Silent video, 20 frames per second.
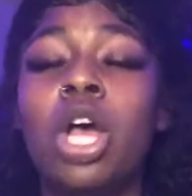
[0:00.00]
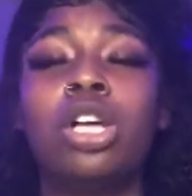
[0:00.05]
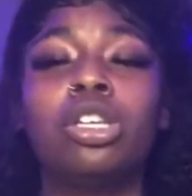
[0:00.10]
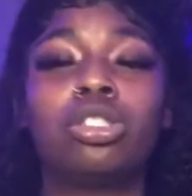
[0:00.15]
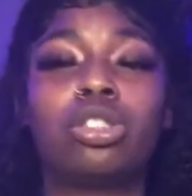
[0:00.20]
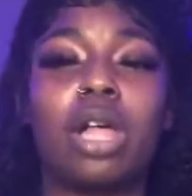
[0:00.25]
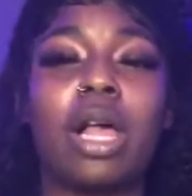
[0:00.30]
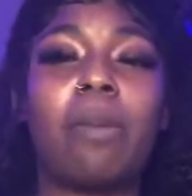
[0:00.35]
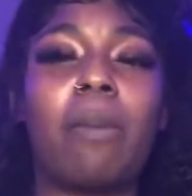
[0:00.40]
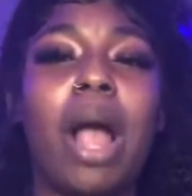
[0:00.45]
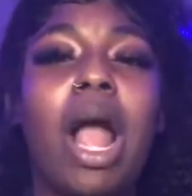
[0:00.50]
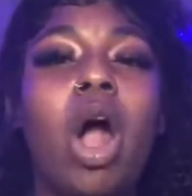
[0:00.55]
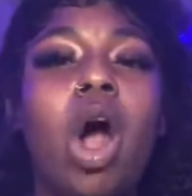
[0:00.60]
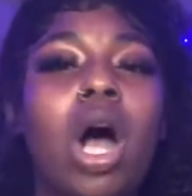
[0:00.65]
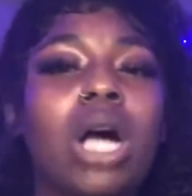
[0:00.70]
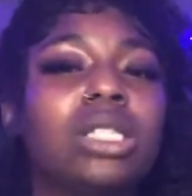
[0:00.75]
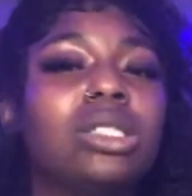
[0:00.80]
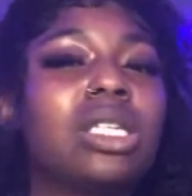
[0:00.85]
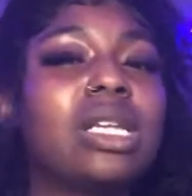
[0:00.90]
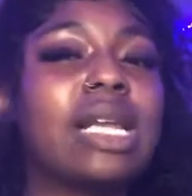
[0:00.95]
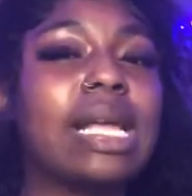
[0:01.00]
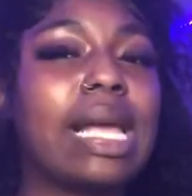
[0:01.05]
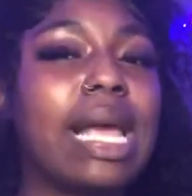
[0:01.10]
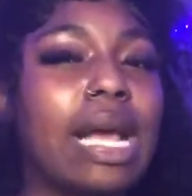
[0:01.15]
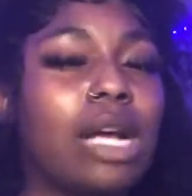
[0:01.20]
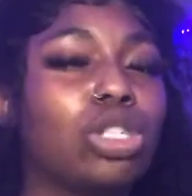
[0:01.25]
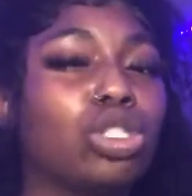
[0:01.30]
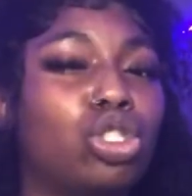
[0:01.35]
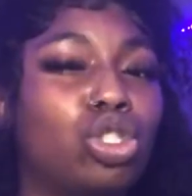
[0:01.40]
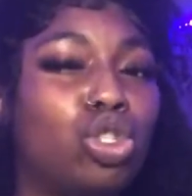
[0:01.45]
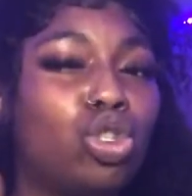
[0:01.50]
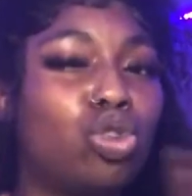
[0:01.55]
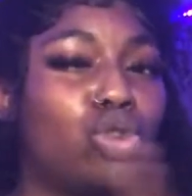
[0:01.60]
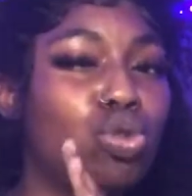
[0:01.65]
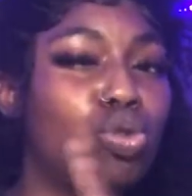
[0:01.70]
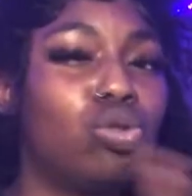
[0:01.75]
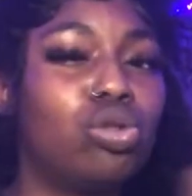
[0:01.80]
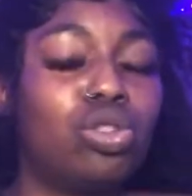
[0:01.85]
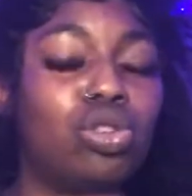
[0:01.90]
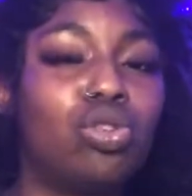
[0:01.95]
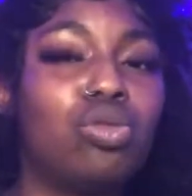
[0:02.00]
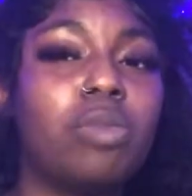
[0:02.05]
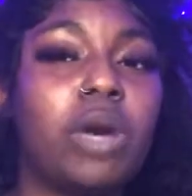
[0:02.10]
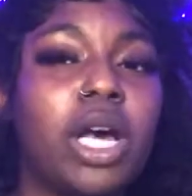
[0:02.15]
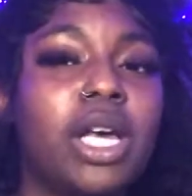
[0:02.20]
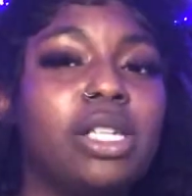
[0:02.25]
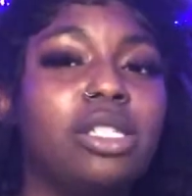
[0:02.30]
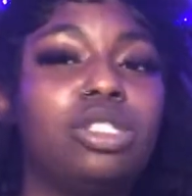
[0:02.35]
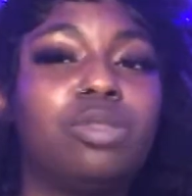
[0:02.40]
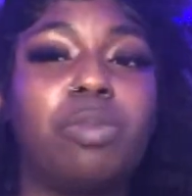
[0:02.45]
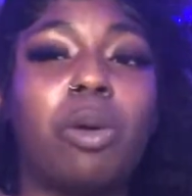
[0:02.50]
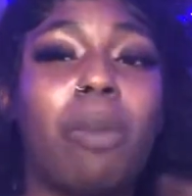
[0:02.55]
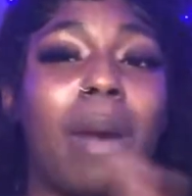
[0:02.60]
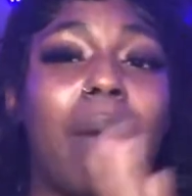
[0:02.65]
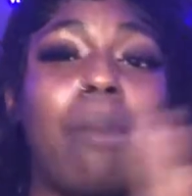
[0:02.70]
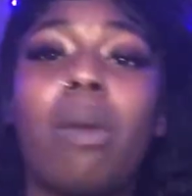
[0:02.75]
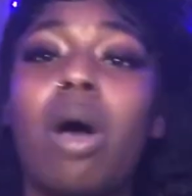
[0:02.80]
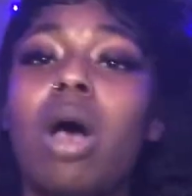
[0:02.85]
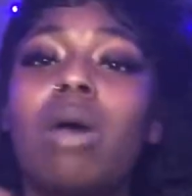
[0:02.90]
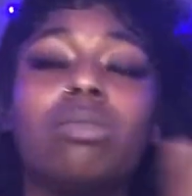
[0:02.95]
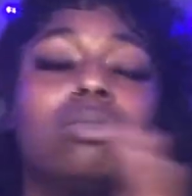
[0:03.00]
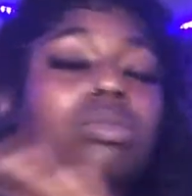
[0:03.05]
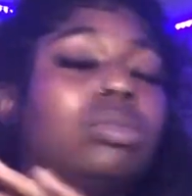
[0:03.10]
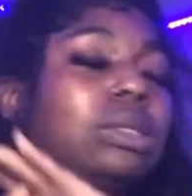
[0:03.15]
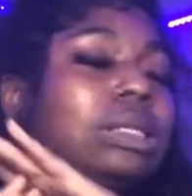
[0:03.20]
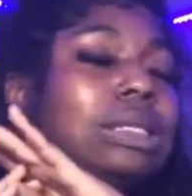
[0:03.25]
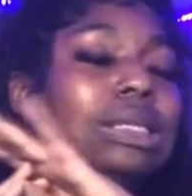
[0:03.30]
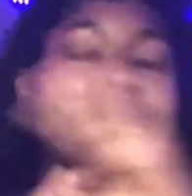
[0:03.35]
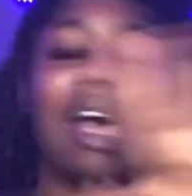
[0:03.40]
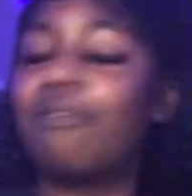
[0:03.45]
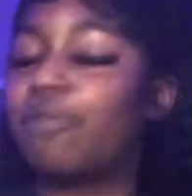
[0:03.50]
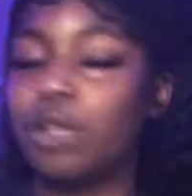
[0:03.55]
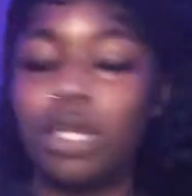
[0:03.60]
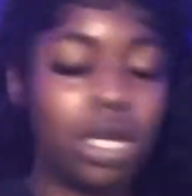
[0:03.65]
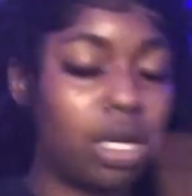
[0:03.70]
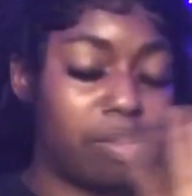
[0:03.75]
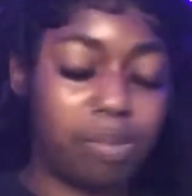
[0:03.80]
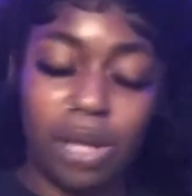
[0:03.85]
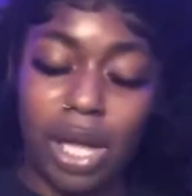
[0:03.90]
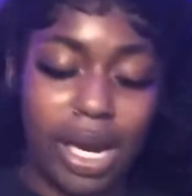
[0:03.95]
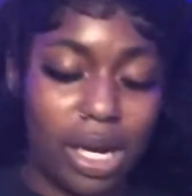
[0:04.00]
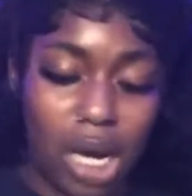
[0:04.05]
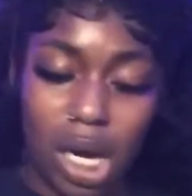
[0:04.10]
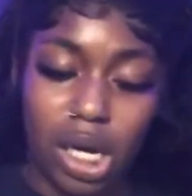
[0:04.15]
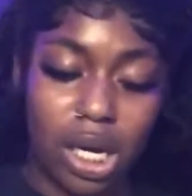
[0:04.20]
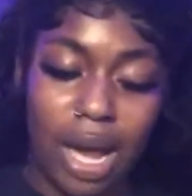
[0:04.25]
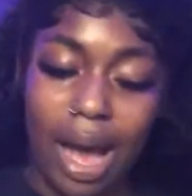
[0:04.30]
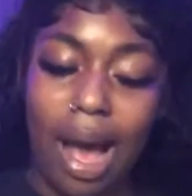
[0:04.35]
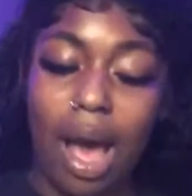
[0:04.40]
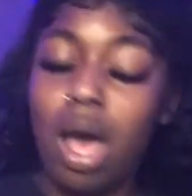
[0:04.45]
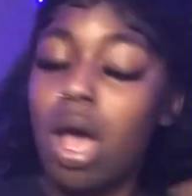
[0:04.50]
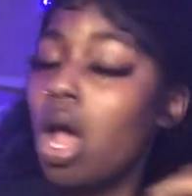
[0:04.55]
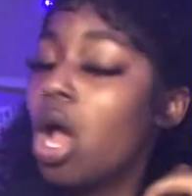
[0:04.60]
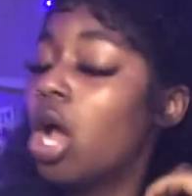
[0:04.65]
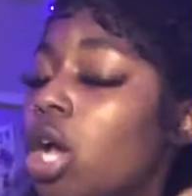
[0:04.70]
So like, my aunt didn't care too much, but my mom definitely didn't play none of that.